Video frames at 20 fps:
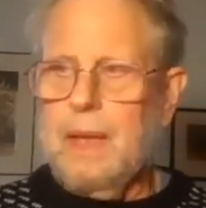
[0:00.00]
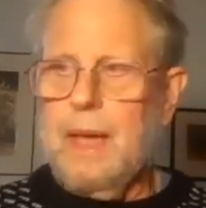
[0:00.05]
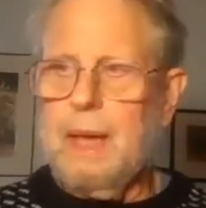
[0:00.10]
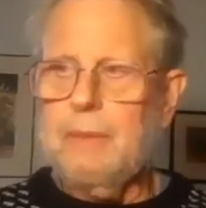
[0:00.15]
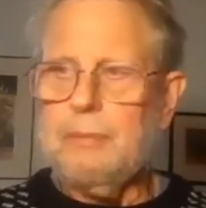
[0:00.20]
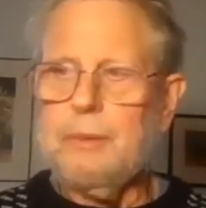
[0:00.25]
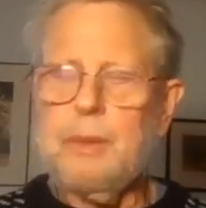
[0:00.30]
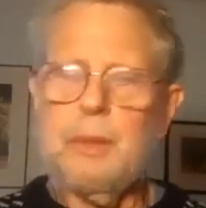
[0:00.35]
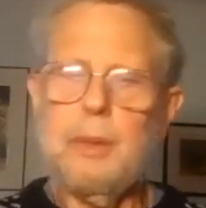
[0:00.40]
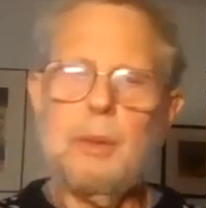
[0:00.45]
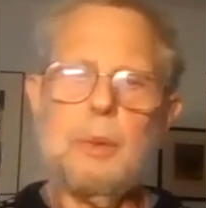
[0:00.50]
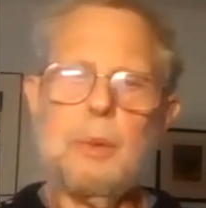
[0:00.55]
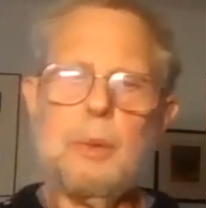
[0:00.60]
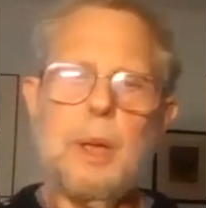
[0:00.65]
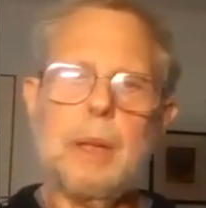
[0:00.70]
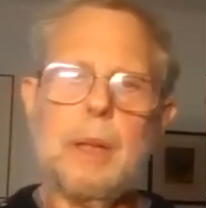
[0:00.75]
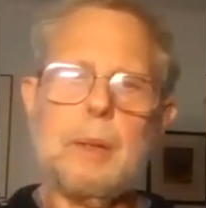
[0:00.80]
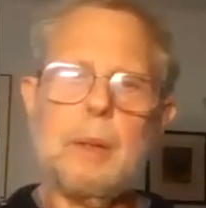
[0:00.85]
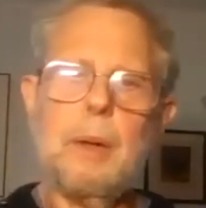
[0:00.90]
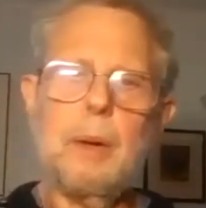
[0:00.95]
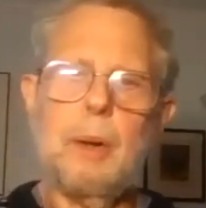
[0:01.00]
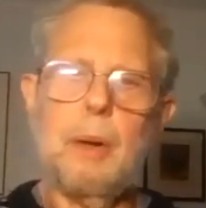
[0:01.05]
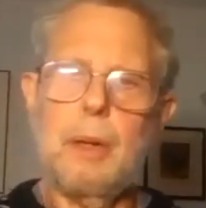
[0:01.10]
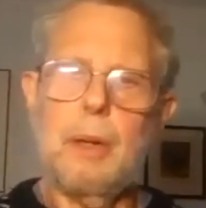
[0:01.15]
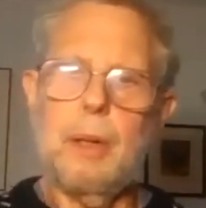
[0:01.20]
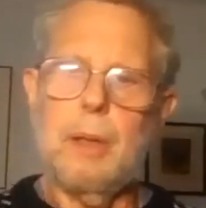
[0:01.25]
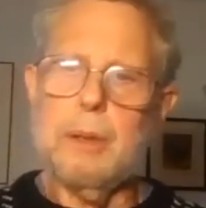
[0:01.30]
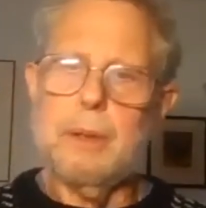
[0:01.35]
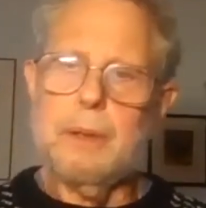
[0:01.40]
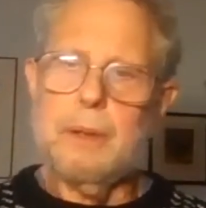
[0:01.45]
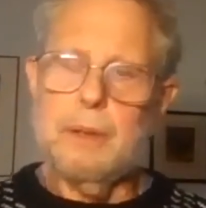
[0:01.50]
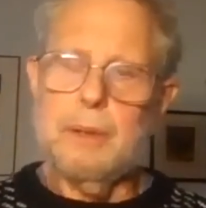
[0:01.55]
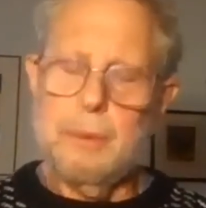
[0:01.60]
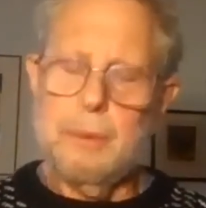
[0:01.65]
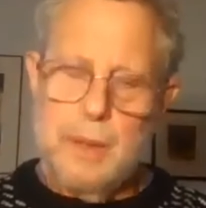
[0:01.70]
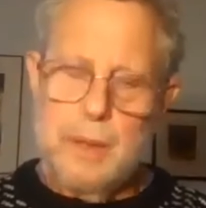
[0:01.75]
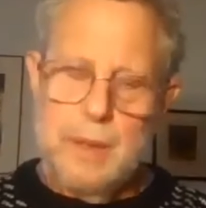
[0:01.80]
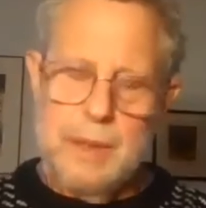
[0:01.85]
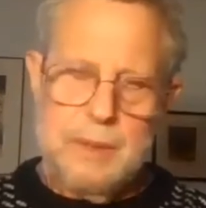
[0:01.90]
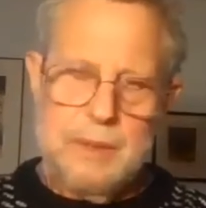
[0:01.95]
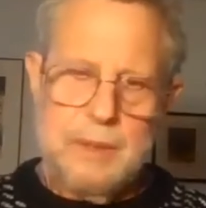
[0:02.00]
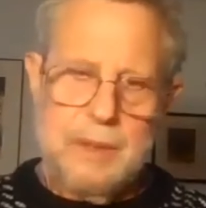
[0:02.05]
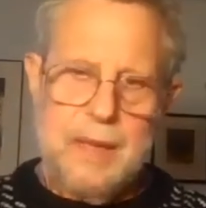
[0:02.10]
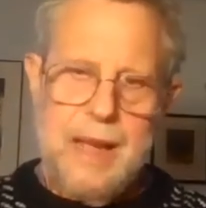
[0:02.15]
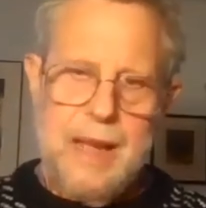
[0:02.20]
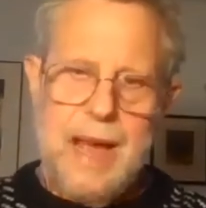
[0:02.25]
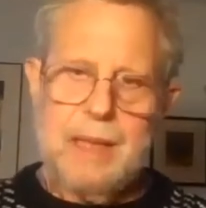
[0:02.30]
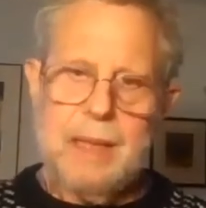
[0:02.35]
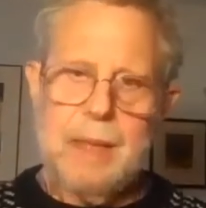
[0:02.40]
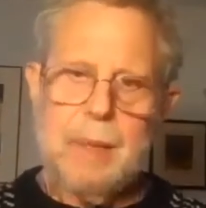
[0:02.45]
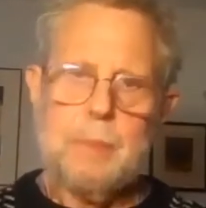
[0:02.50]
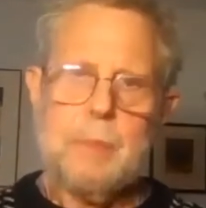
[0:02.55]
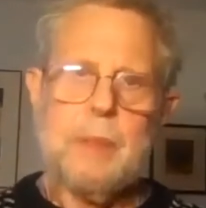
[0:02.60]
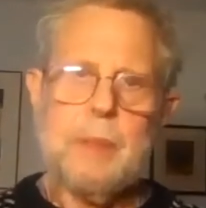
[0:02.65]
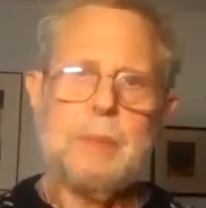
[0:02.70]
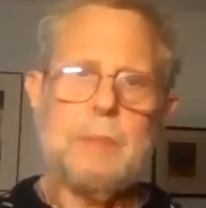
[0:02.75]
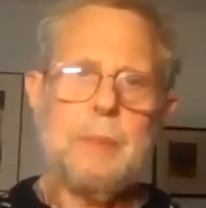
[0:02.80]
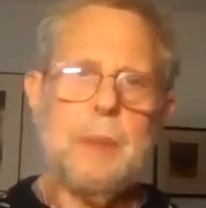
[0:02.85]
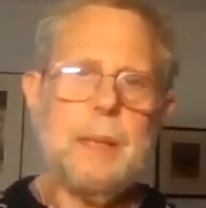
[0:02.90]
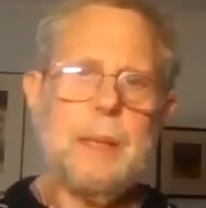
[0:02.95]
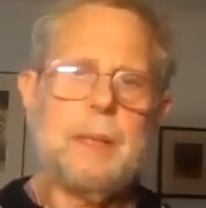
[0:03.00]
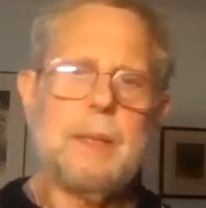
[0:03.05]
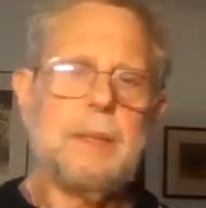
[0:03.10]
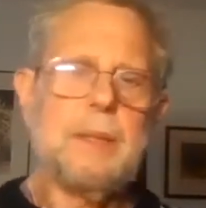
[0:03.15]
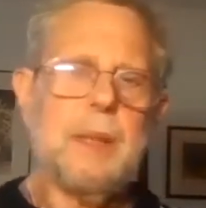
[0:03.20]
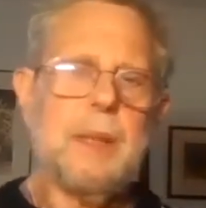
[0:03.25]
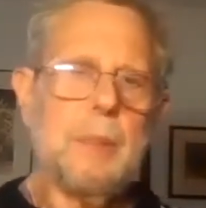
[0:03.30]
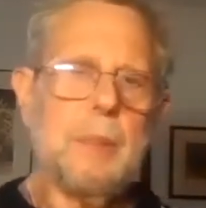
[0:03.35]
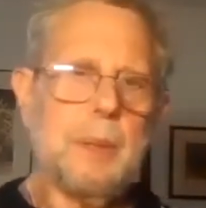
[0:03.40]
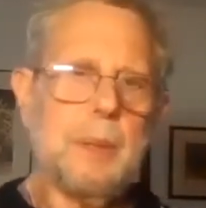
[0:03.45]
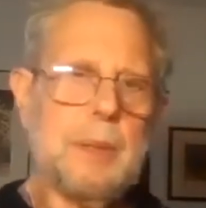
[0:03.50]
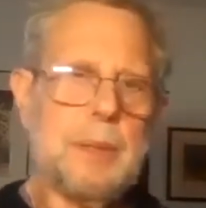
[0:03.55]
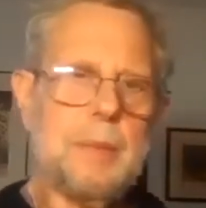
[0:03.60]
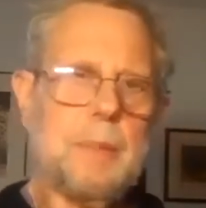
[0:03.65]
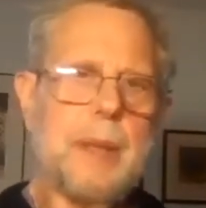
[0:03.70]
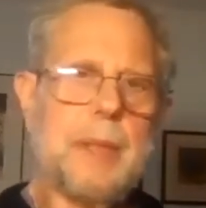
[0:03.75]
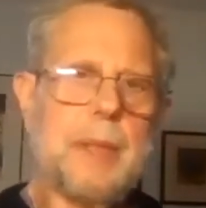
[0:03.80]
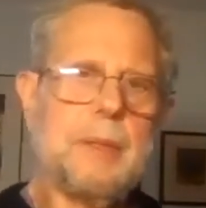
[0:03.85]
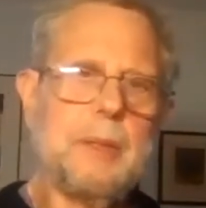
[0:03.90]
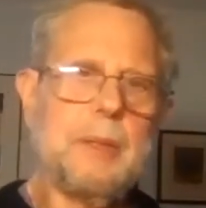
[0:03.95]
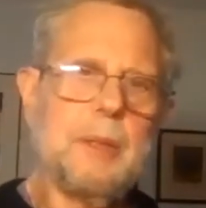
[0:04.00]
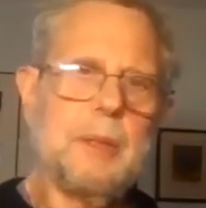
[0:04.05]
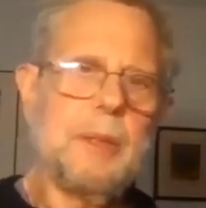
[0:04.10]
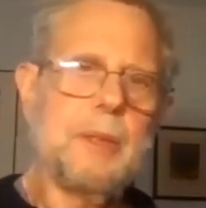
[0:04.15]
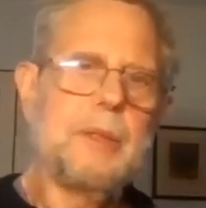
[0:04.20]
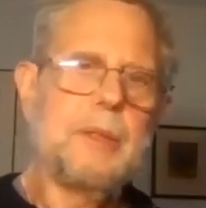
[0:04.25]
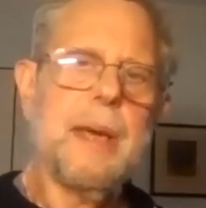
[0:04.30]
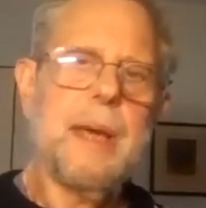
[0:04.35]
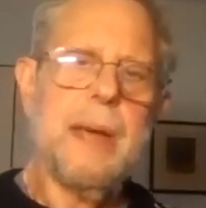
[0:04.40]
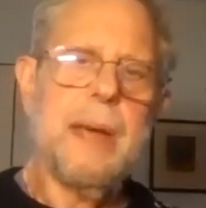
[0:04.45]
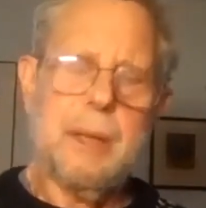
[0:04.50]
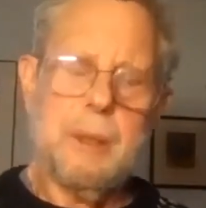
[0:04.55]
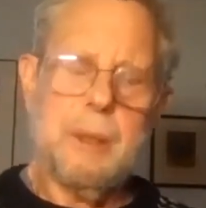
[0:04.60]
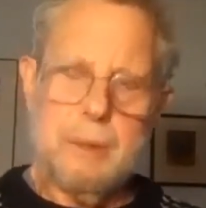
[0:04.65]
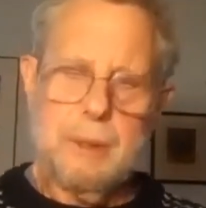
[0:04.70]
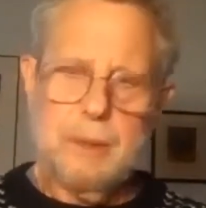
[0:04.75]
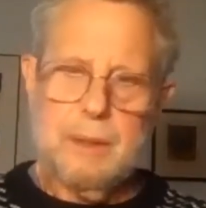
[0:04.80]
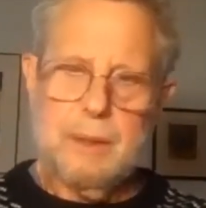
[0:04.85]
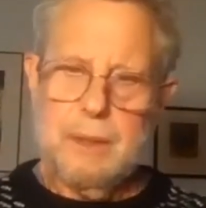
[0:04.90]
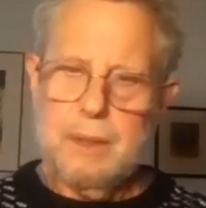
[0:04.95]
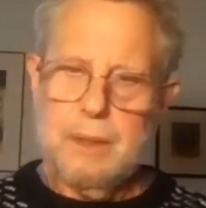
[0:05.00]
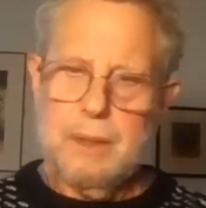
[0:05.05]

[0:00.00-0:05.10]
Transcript: have to call into Gallup to speak to some of the specialists there.